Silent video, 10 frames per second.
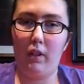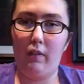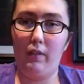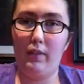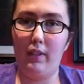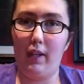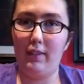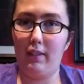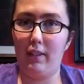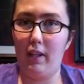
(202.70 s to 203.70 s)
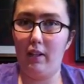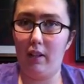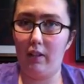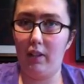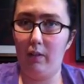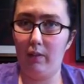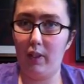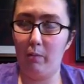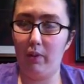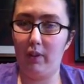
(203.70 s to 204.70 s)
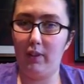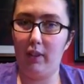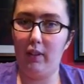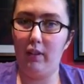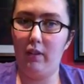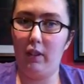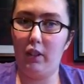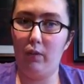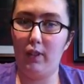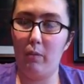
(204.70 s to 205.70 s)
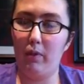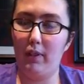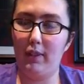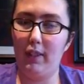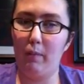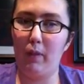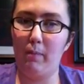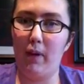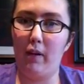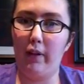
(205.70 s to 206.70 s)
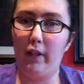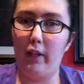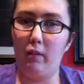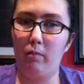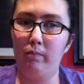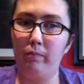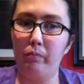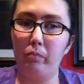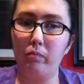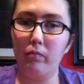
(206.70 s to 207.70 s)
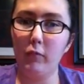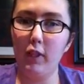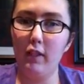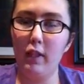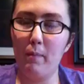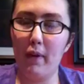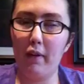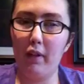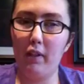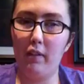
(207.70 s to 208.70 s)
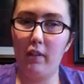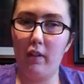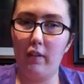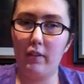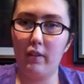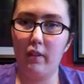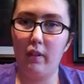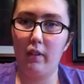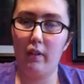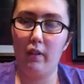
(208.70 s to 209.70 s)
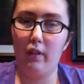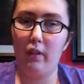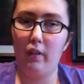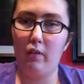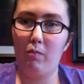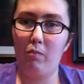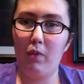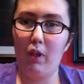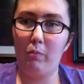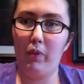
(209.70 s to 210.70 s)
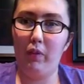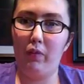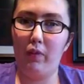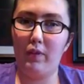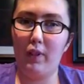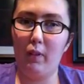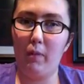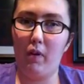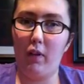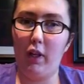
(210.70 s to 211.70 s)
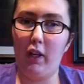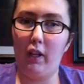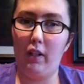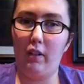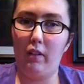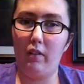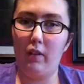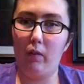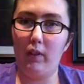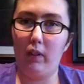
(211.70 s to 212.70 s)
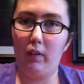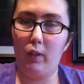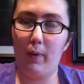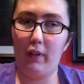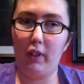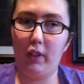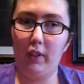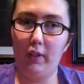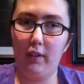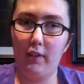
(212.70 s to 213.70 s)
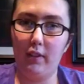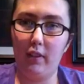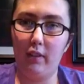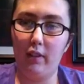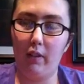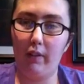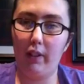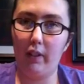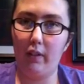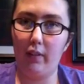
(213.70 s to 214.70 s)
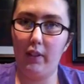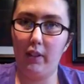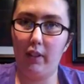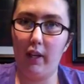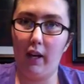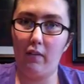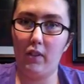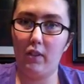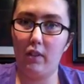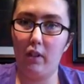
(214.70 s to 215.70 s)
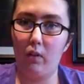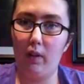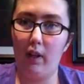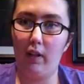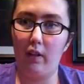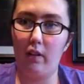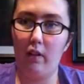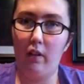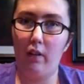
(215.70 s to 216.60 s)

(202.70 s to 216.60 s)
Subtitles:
I said that she was able to see them get married, and they married in this beautiful ceremony. And when they learned about the curse, they were going to originally have Snow and